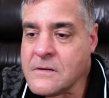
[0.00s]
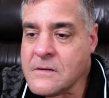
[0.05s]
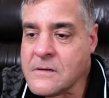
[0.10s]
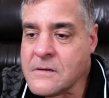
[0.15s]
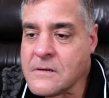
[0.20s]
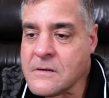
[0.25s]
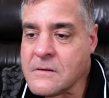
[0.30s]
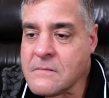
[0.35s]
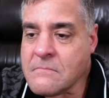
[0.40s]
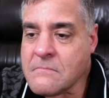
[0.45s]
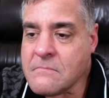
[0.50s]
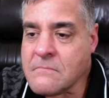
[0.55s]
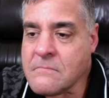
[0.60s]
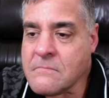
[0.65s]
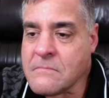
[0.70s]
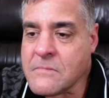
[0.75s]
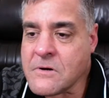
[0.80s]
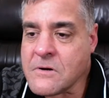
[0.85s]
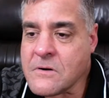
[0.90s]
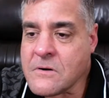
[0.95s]
um,
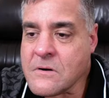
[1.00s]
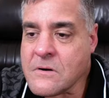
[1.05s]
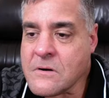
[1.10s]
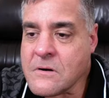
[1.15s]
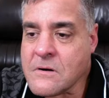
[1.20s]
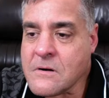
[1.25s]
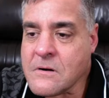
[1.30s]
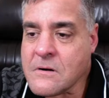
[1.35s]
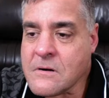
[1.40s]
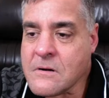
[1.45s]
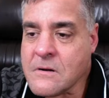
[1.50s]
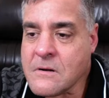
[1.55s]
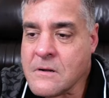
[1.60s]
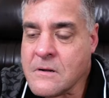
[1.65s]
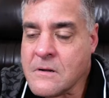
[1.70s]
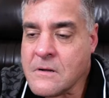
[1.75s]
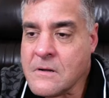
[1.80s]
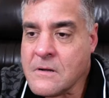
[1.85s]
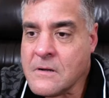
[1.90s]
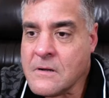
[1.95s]

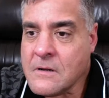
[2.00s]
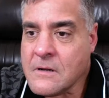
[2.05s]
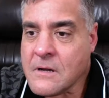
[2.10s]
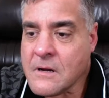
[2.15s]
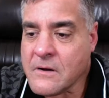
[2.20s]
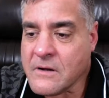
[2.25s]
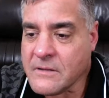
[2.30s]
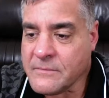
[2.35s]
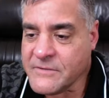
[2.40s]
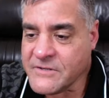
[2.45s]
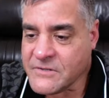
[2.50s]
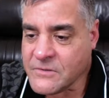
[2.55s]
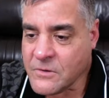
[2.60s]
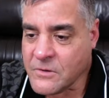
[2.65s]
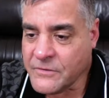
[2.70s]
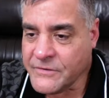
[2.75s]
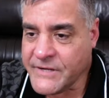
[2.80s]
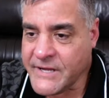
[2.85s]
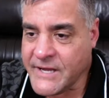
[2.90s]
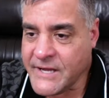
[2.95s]
all right, let me
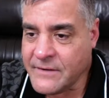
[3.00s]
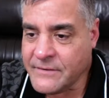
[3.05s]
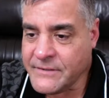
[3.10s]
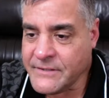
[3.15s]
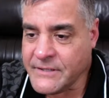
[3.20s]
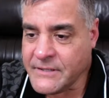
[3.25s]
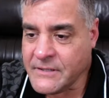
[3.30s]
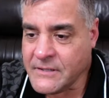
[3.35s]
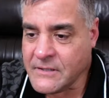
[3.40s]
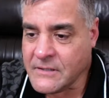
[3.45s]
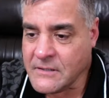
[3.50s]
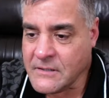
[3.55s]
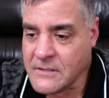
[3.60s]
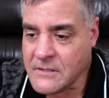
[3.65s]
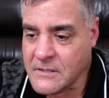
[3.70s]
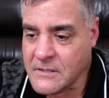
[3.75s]
scroll down here.